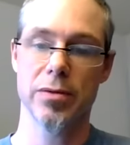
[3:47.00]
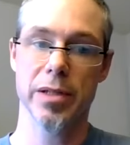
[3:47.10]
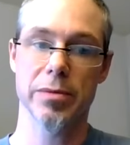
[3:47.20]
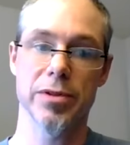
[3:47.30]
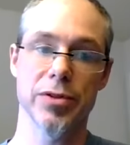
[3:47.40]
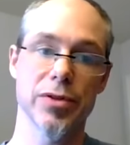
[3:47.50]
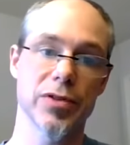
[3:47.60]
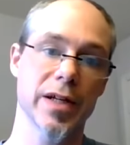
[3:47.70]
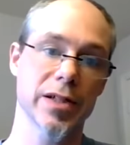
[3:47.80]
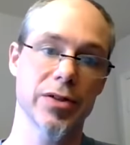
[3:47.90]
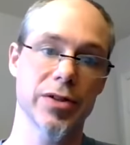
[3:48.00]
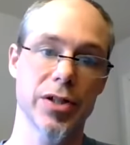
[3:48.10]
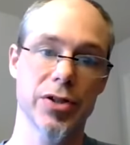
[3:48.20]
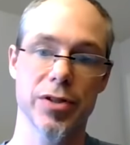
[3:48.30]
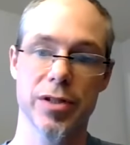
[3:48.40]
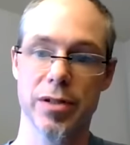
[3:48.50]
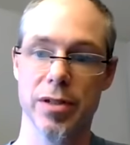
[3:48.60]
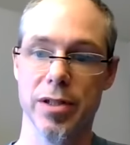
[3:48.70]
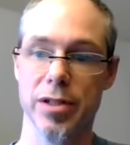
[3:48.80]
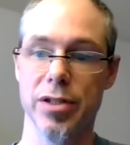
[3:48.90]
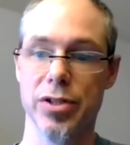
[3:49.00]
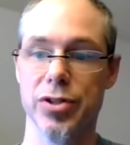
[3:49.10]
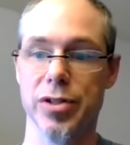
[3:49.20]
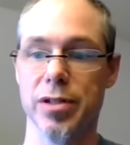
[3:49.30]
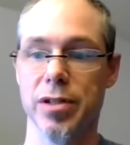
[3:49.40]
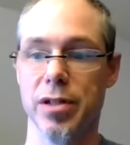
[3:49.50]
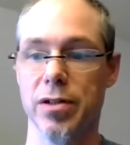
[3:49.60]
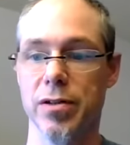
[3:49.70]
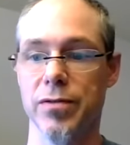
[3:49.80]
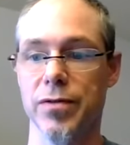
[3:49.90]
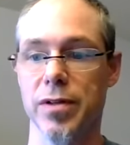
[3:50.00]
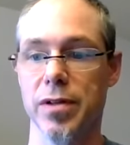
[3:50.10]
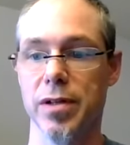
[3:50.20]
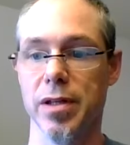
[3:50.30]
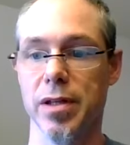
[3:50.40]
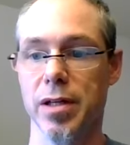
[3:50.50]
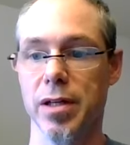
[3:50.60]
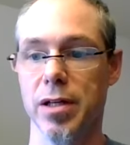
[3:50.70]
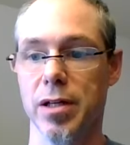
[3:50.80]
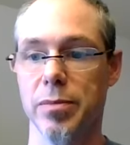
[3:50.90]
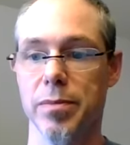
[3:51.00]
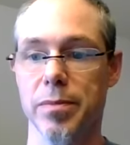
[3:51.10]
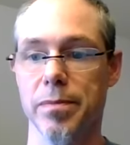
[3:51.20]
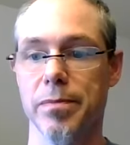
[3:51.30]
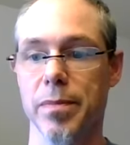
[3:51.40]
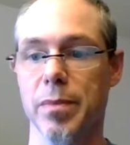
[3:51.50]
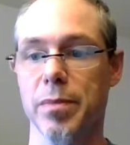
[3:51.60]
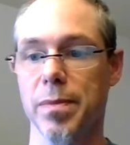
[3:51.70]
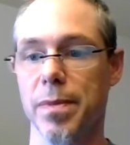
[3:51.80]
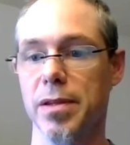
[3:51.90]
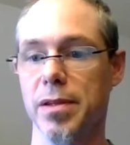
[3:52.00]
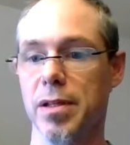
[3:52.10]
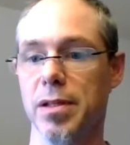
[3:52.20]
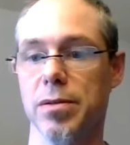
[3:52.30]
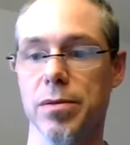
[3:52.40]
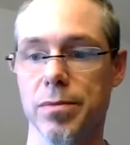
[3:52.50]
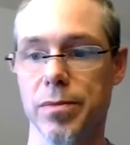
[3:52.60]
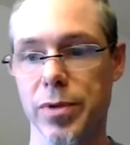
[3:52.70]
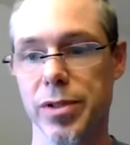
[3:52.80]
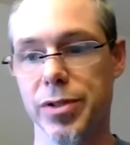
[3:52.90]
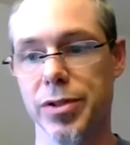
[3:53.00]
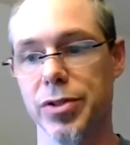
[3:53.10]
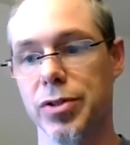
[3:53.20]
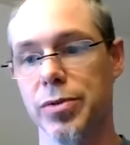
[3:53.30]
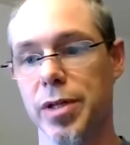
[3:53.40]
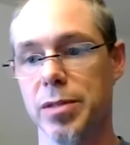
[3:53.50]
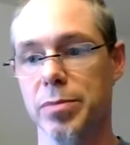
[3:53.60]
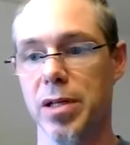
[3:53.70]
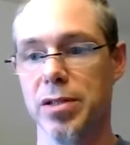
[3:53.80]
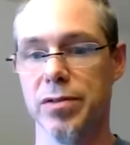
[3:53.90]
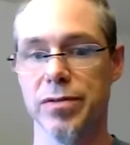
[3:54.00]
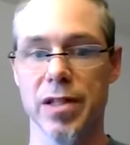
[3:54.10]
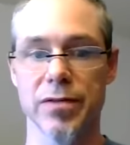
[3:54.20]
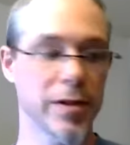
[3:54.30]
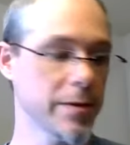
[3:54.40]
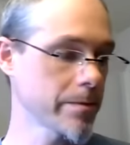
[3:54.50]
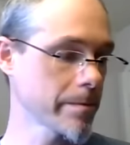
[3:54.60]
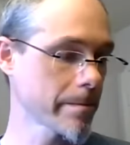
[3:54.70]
we're able to do this factorization under the condition of that the Laurent series 2 array is positive definite.